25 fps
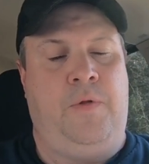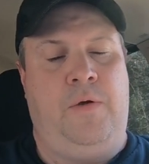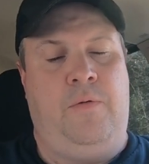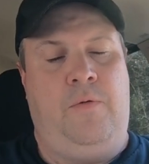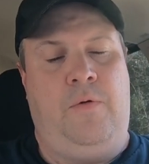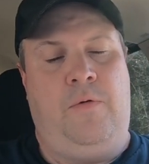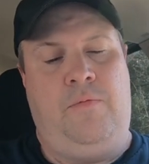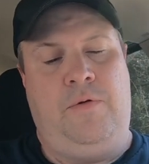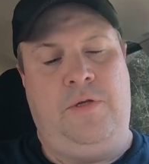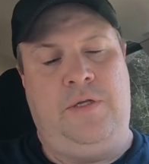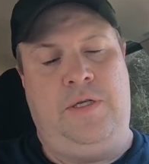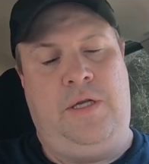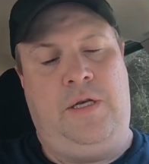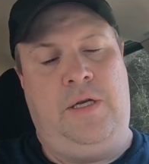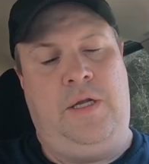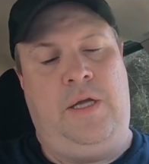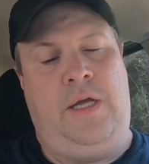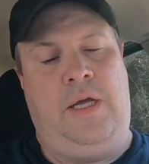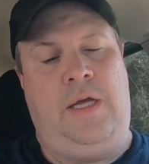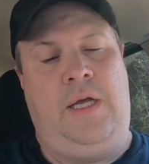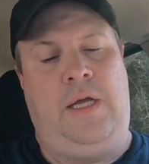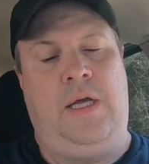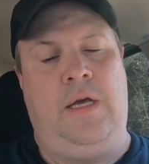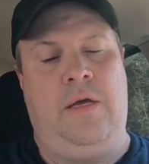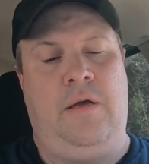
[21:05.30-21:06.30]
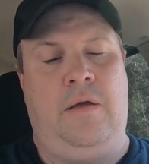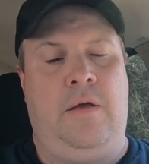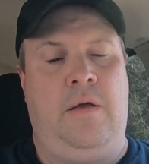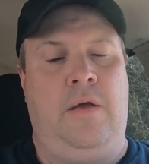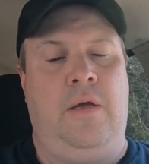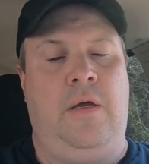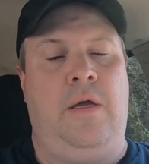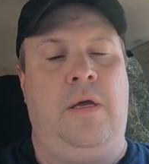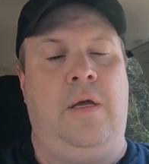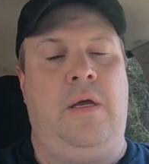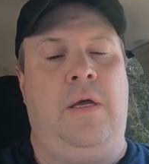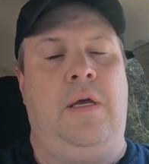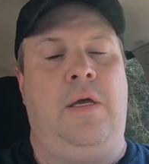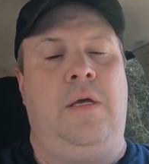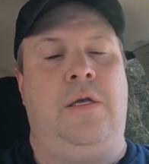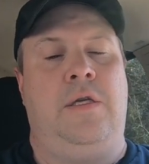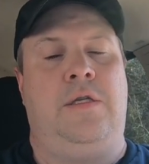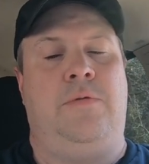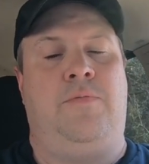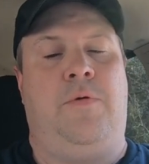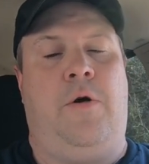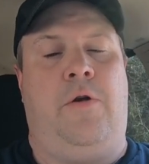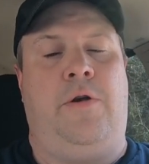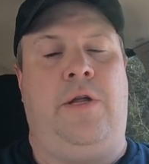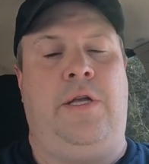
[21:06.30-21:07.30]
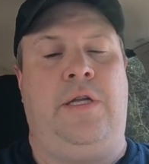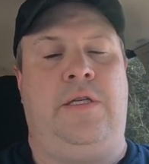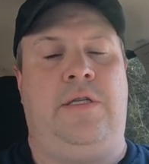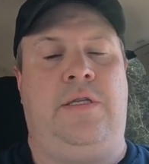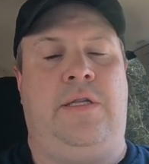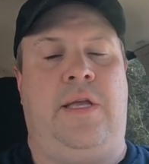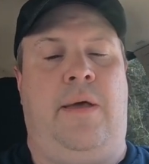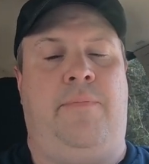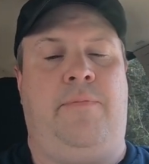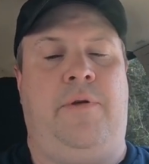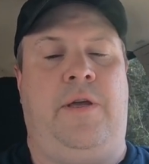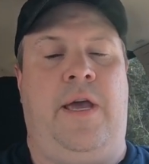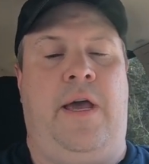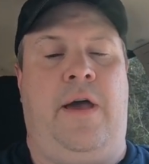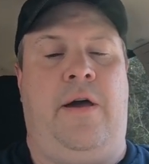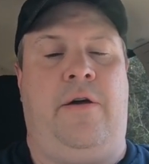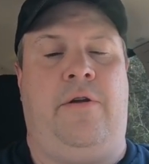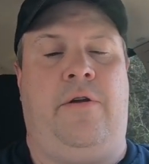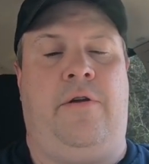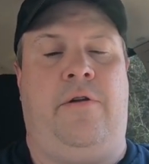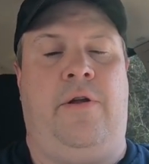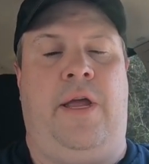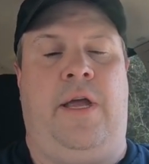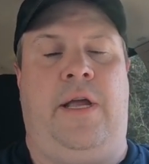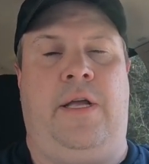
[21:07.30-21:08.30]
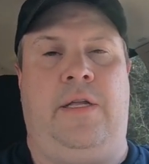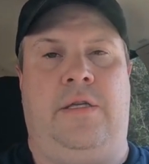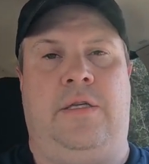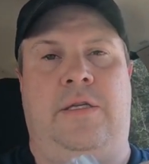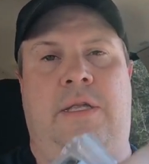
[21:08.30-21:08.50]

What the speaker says: what was it? A Spalding step counter and